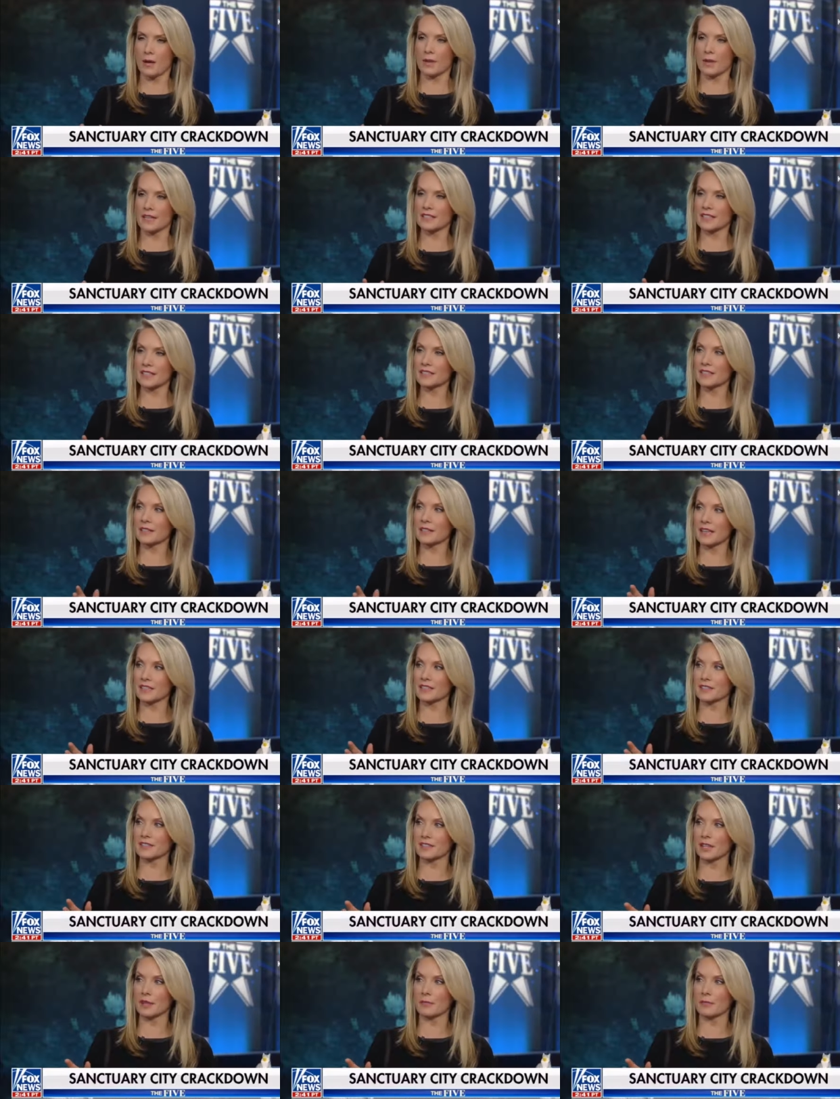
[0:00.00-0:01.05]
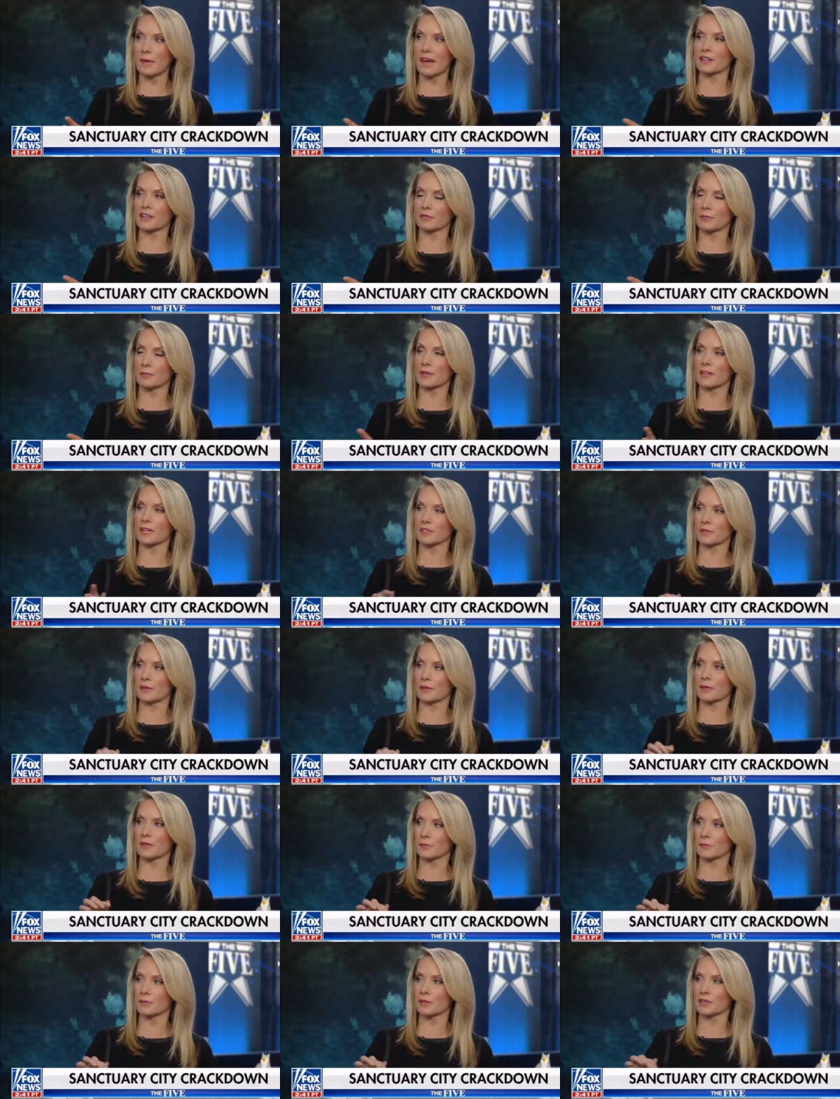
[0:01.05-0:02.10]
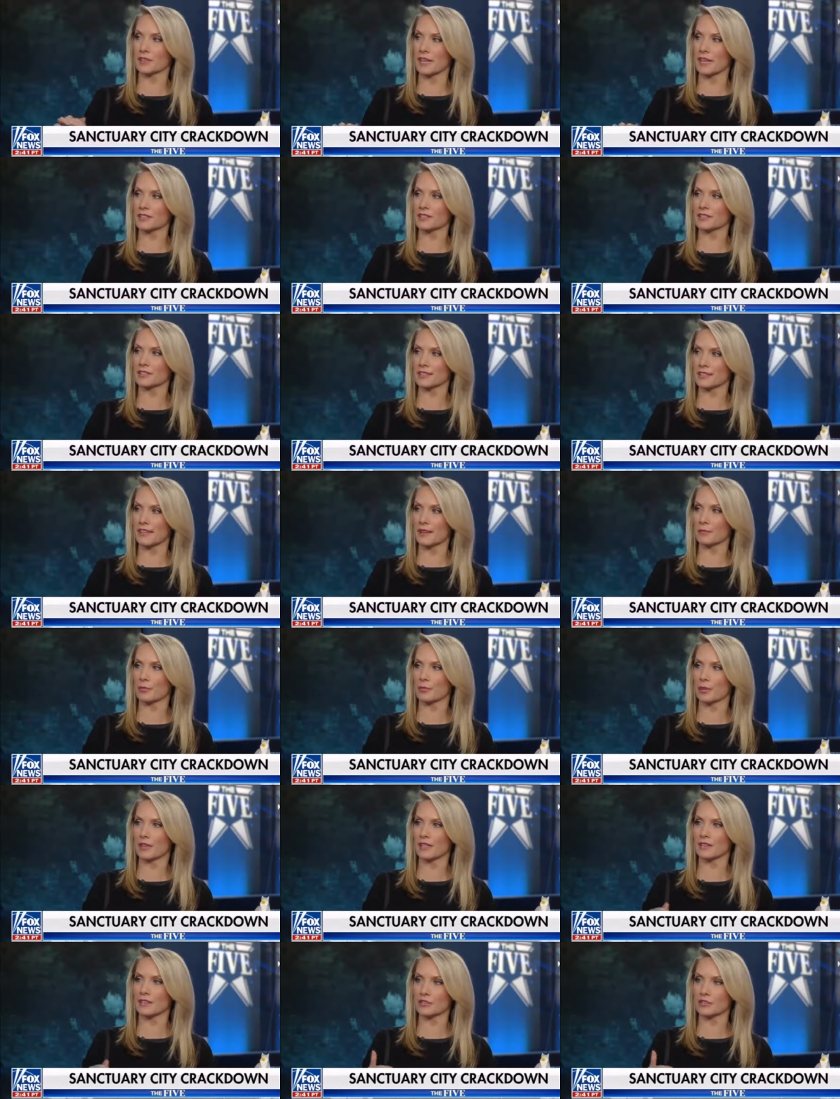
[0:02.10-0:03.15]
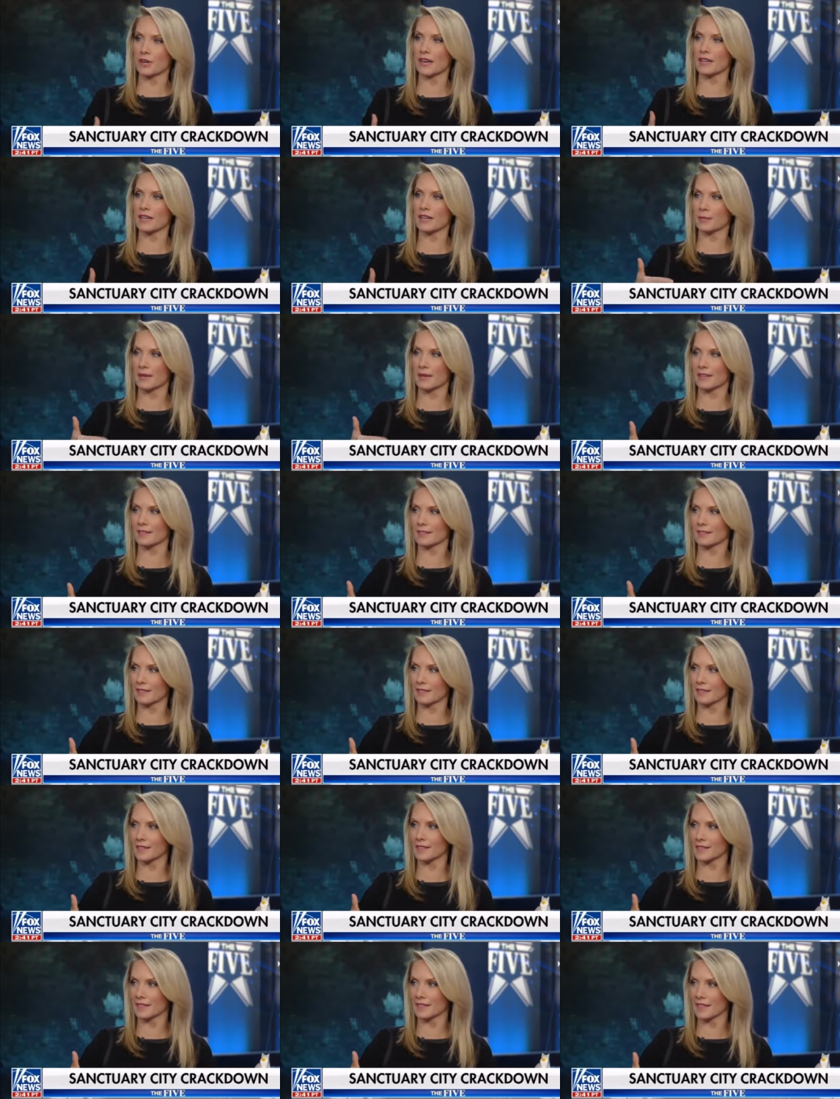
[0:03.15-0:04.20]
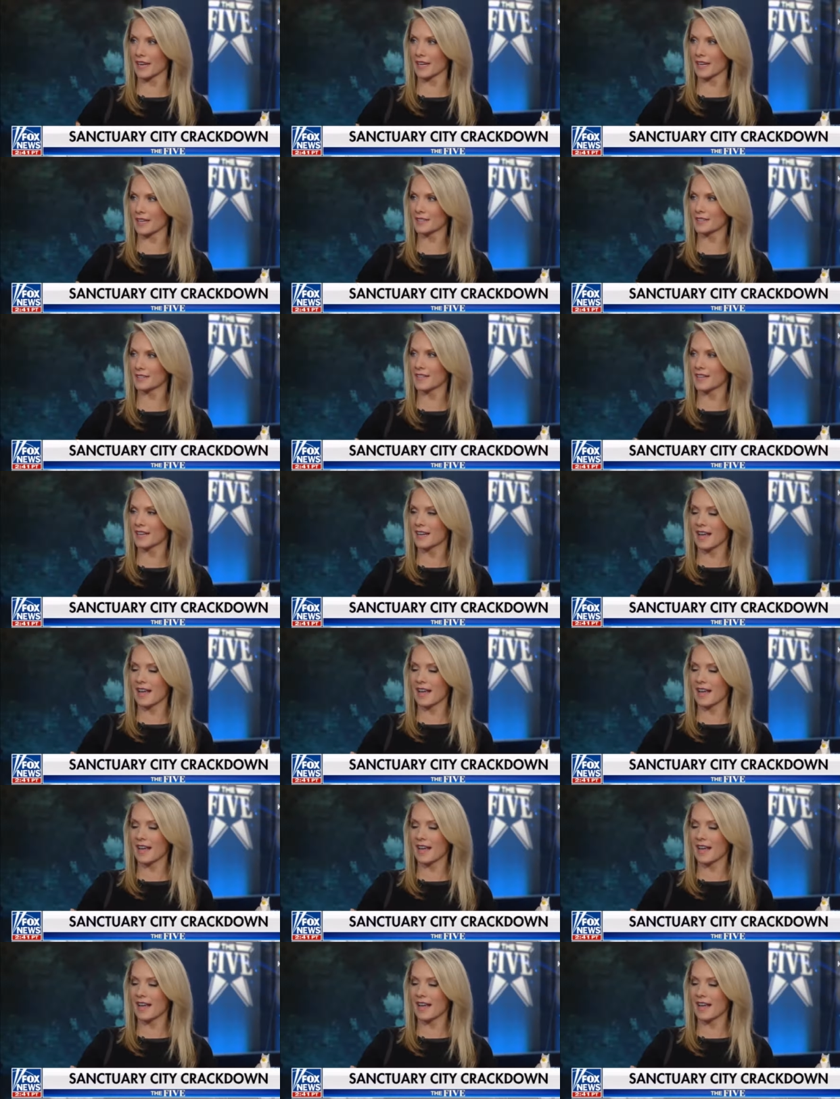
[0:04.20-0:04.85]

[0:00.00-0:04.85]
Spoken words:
it doesn't necessarily matter because from a communication standpoint, he is trying to make his case.